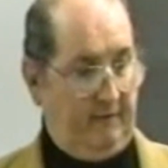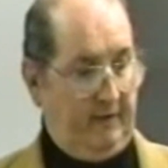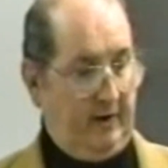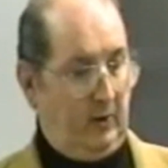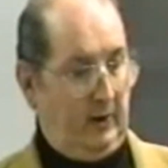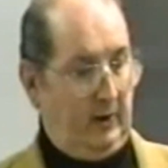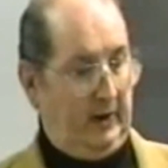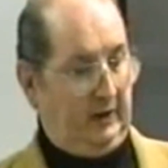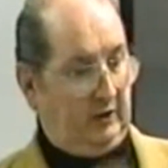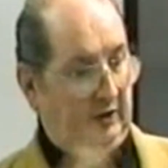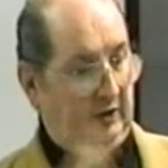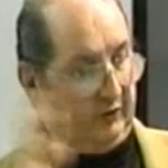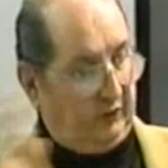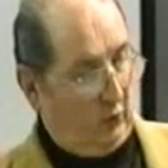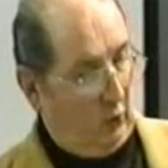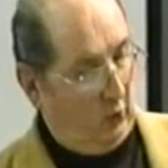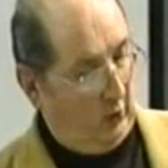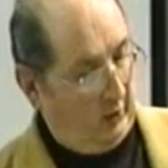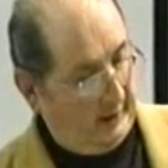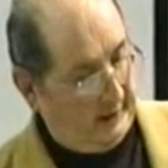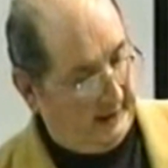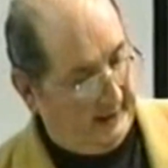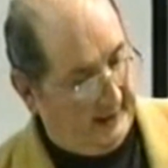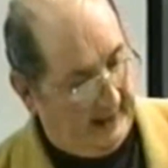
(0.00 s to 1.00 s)
very
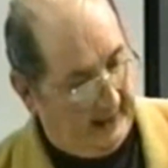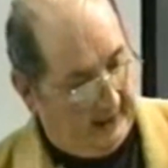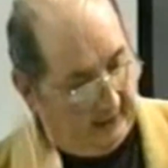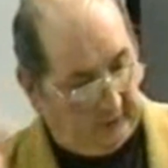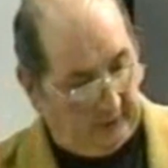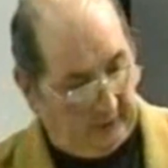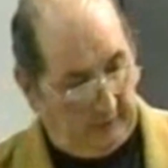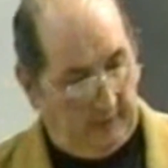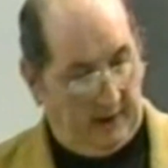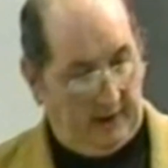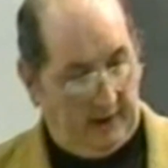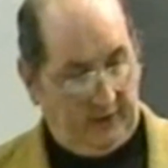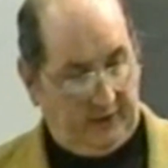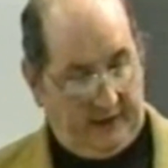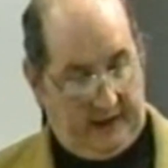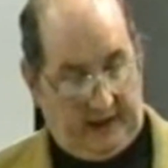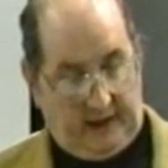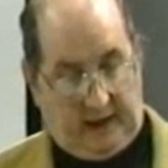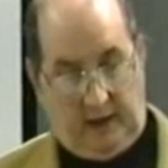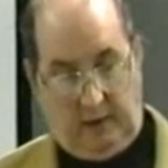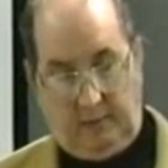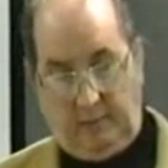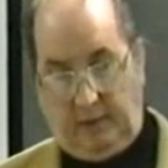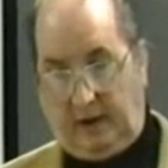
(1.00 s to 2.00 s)
disorganized in my
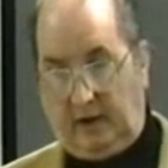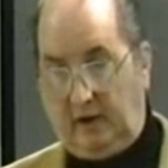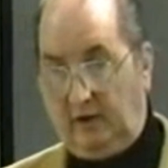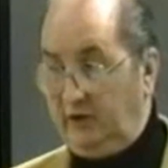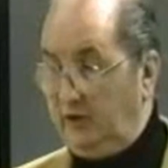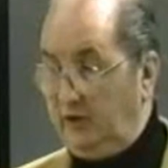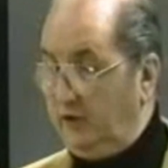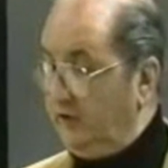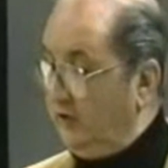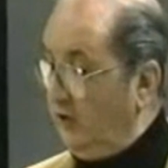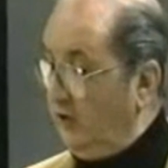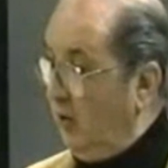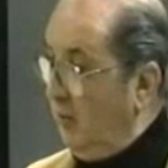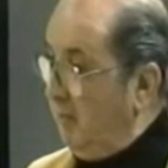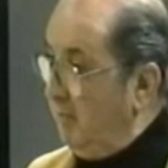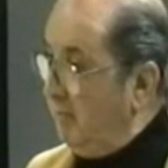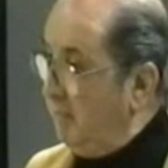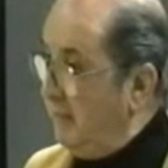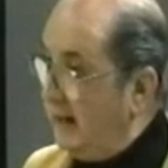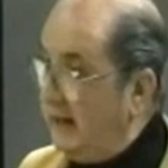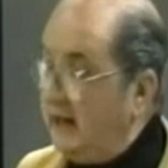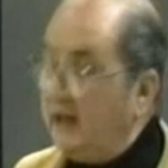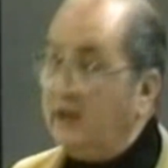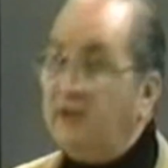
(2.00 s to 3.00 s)
thinking because there's so
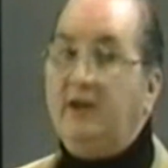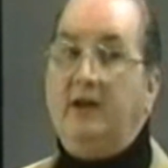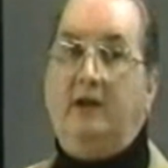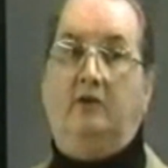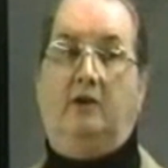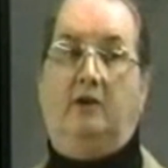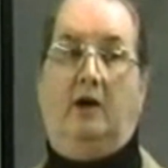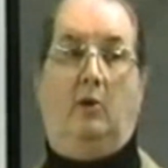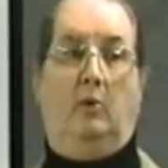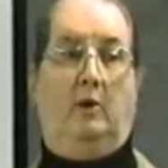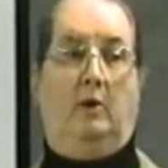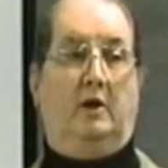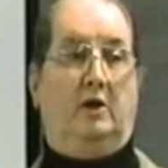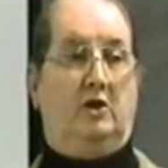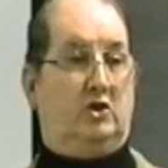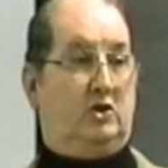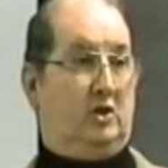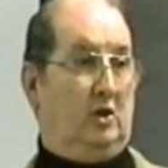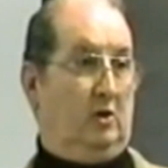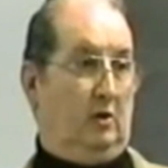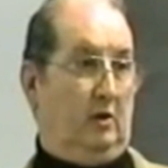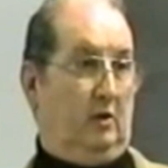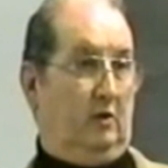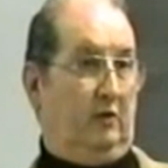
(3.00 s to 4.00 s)
many things I want
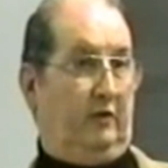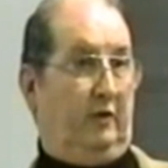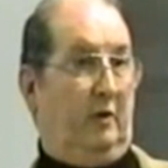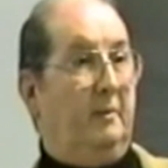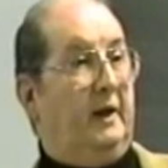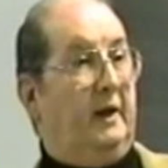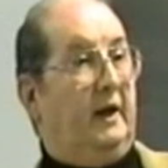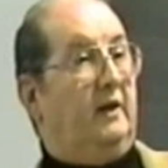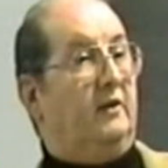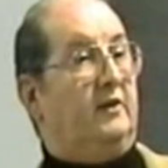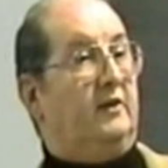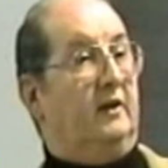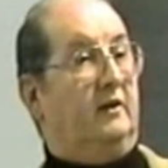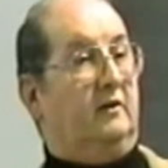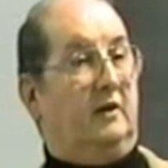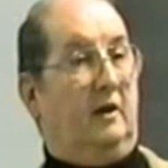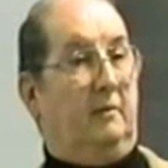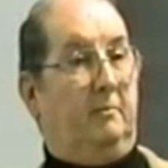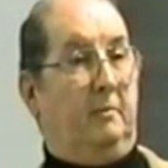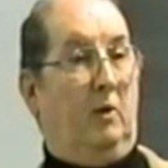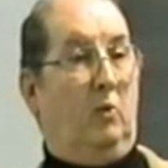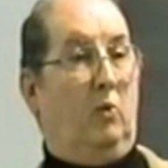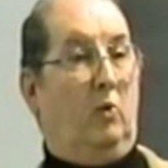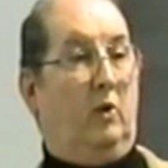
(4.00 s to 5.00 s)
to show you. So many things
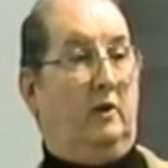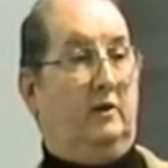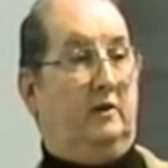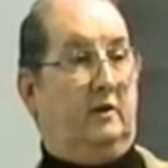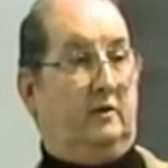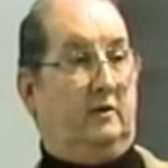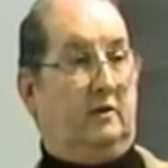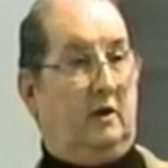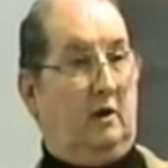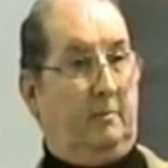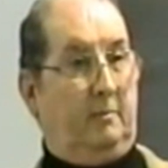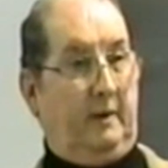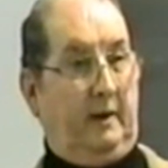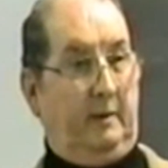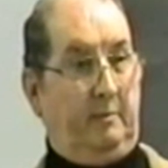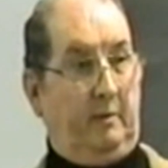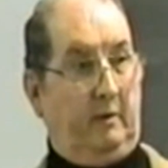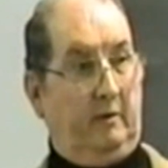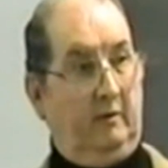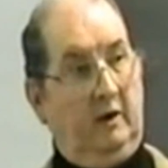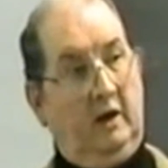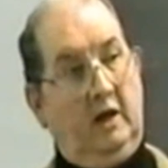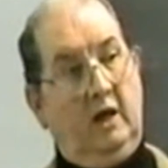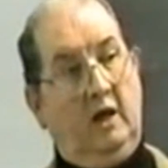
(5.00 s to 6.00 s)
I've been wanting to tell
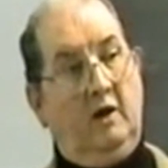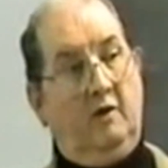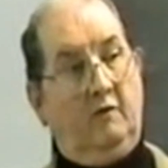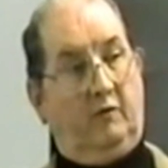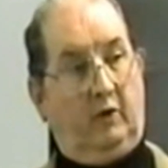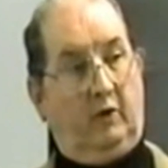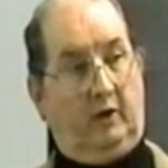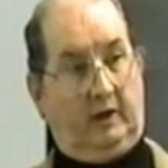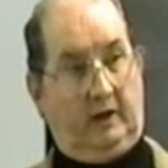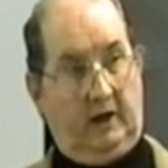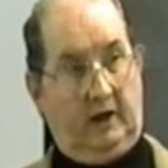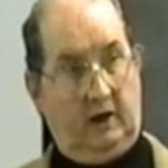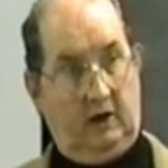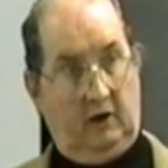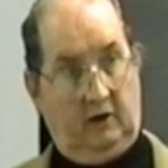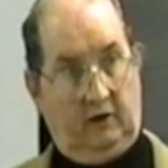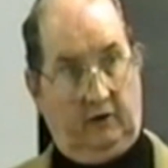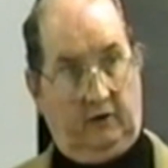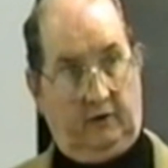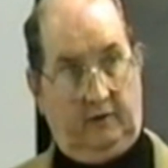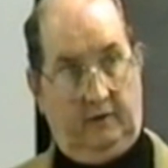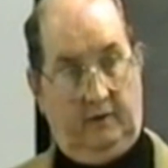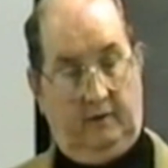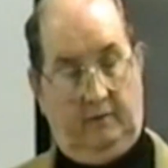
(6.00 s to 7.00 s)
people for
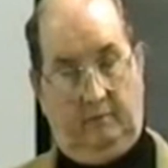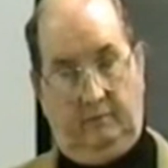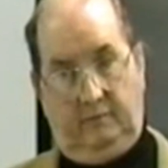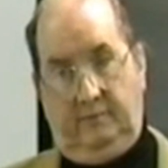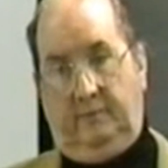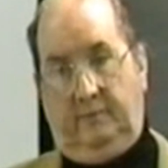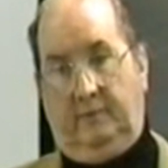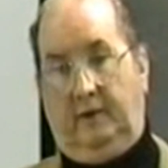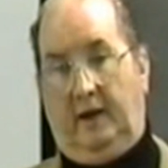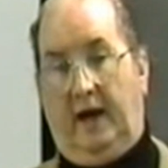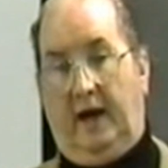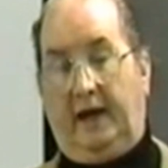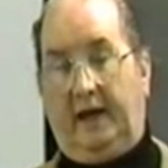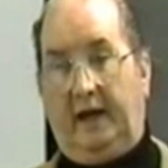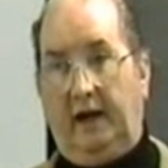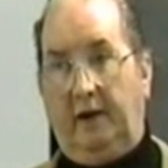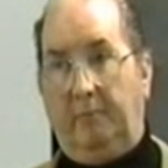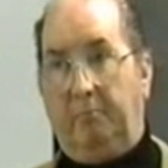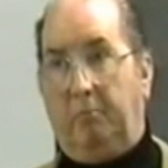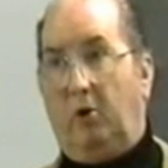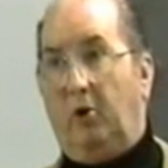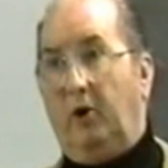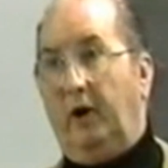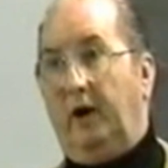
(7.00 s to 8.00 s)
years. I got
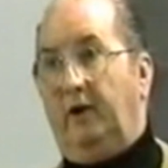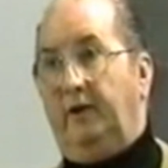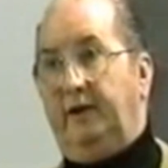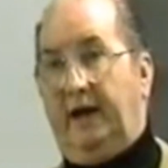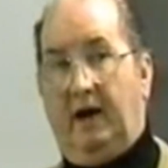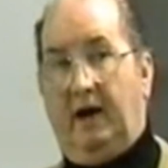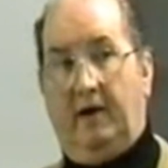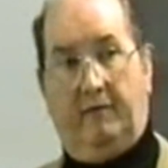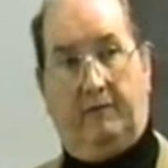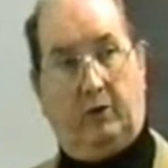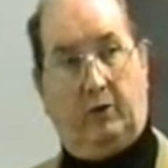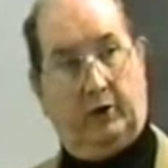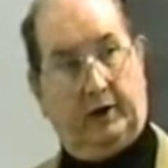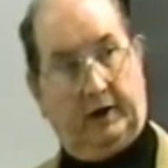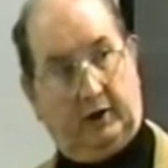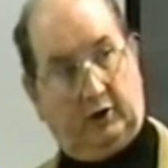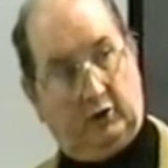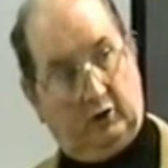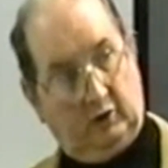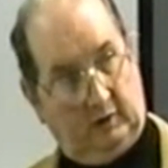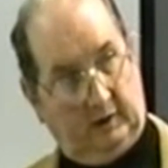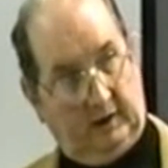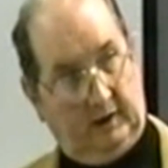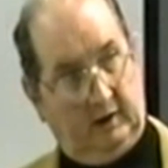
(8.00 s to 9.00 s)
to boil down
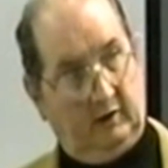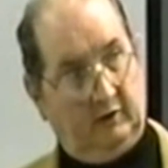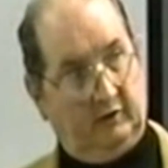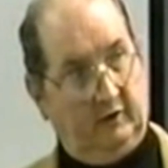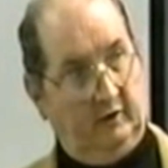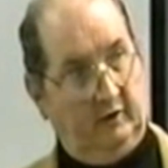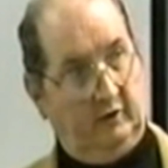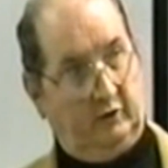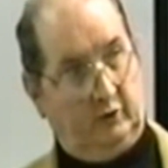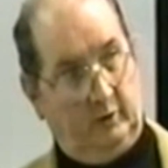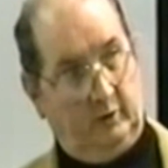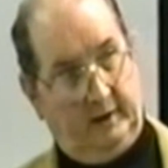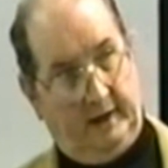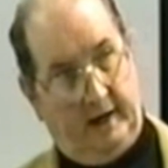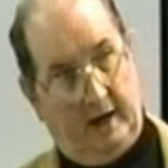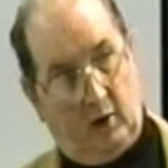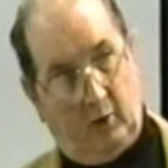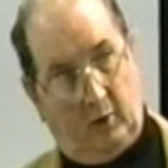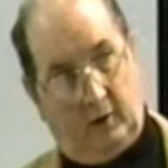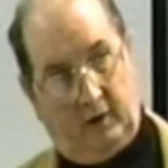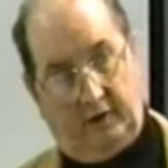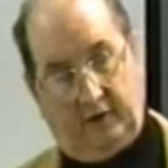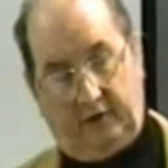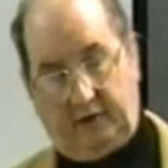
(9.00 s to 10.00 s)
42 years into an
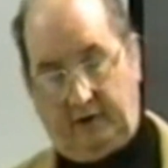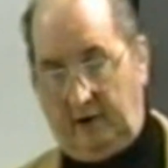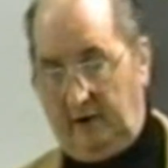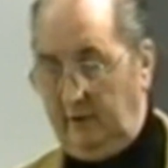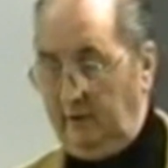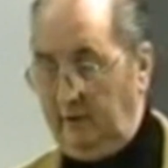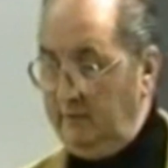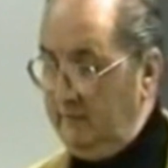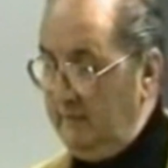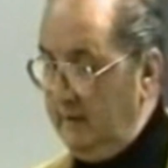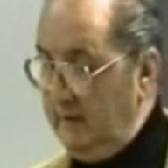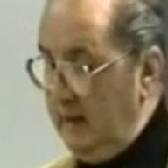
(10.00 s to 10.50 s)
hour or so.